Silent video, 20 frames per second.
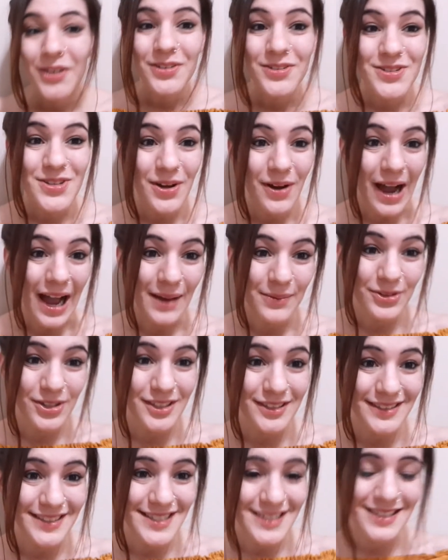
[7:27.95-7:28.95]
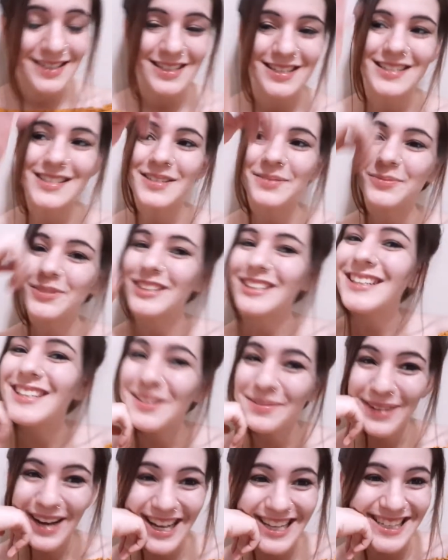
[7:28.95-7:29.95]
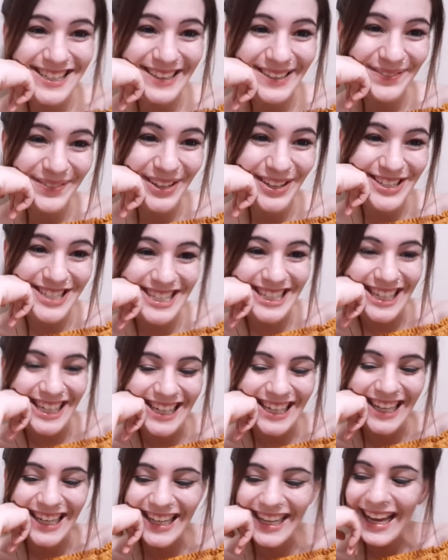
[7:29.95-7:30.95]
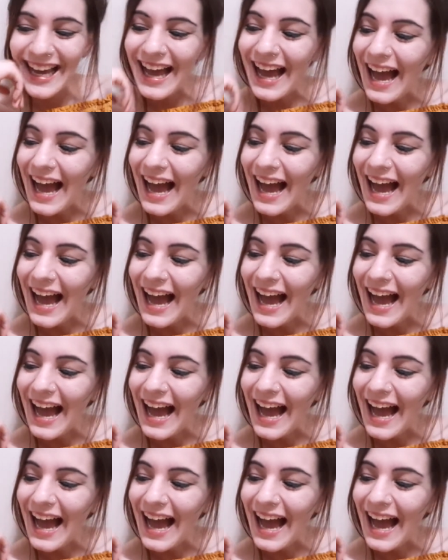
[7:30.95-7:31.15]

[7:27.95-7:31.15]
So I'm going to listen to some really depressing music.